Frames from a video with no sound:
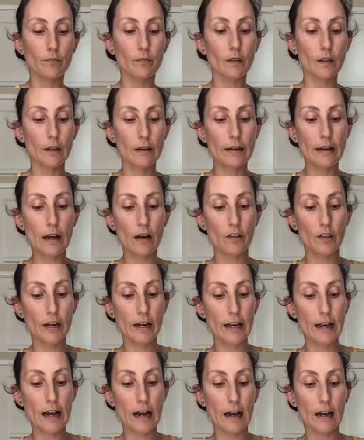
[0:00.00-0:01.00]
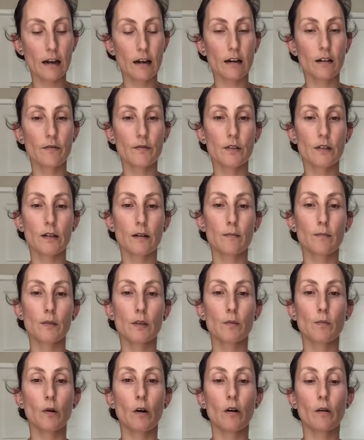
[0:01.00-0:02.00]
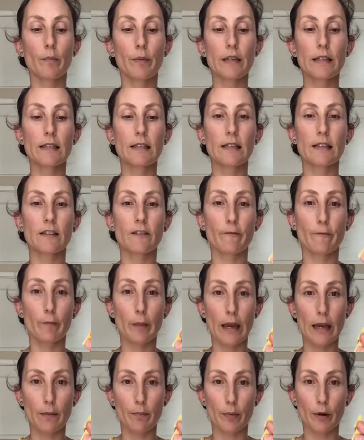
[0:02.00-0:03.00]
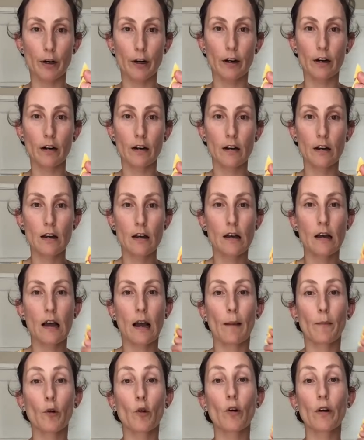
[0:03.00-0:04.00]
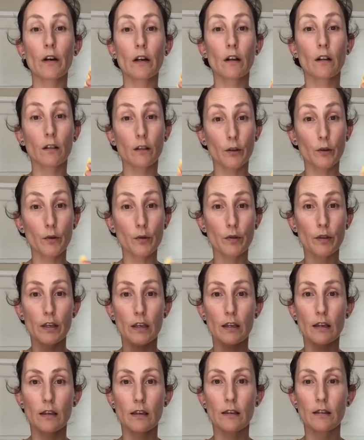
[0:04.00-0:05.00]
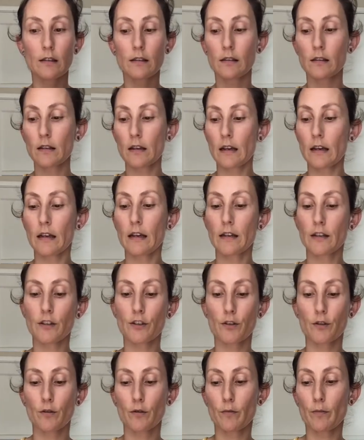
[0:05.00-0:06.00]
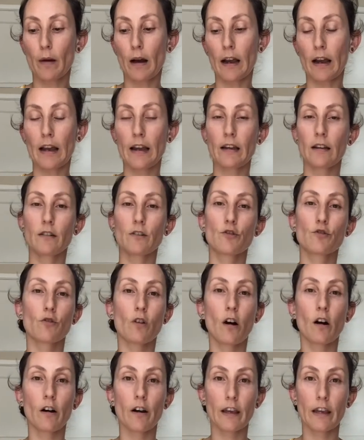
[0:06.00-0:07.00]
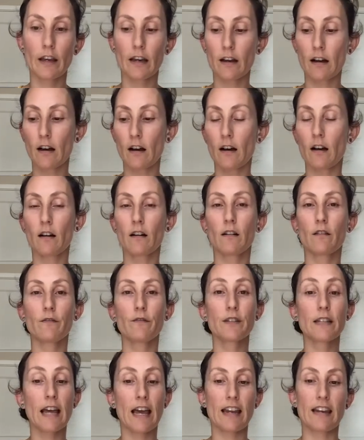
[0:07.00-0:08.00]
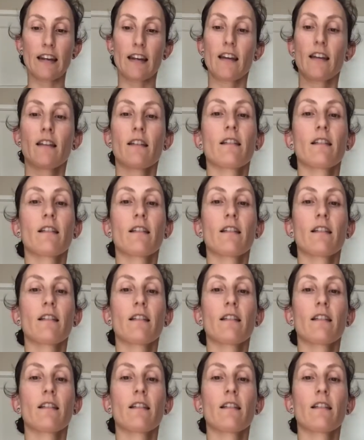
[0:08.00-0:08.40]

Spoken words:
Now that I have some small pieces of paper, I'm going to glue these into my drawing of Teddy.